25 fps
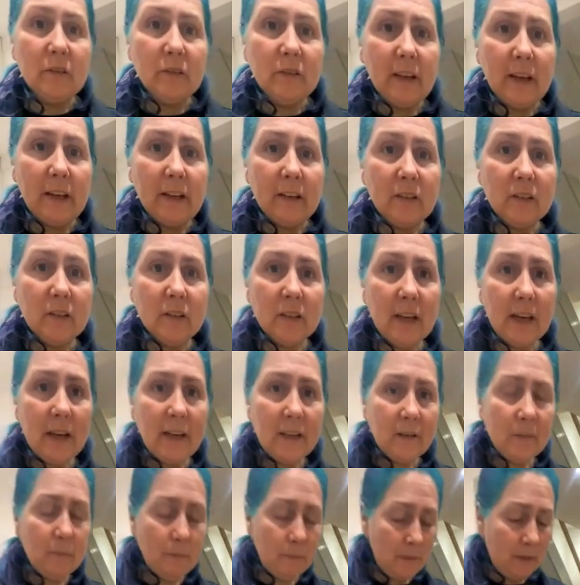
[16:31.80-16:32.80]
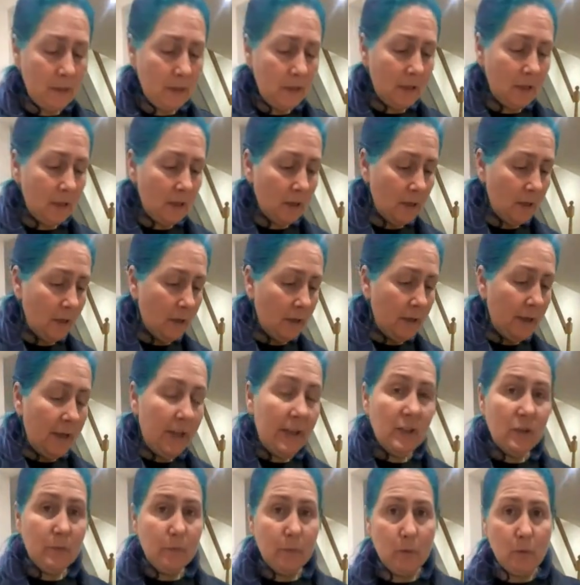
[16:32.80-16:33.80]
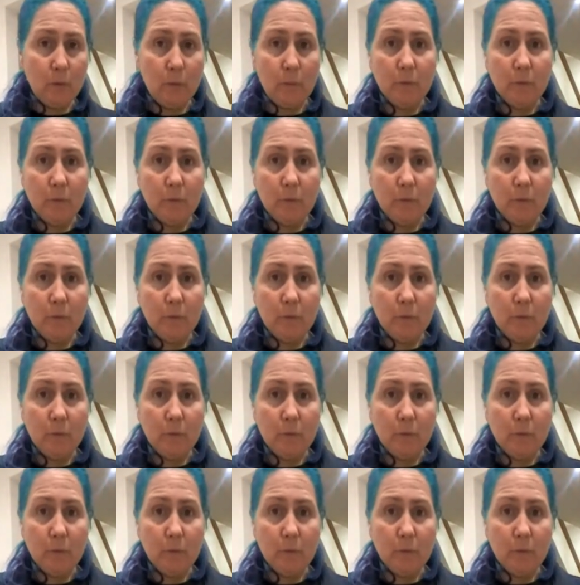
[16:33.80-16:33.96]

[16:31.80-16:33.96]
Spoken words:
that can be edible.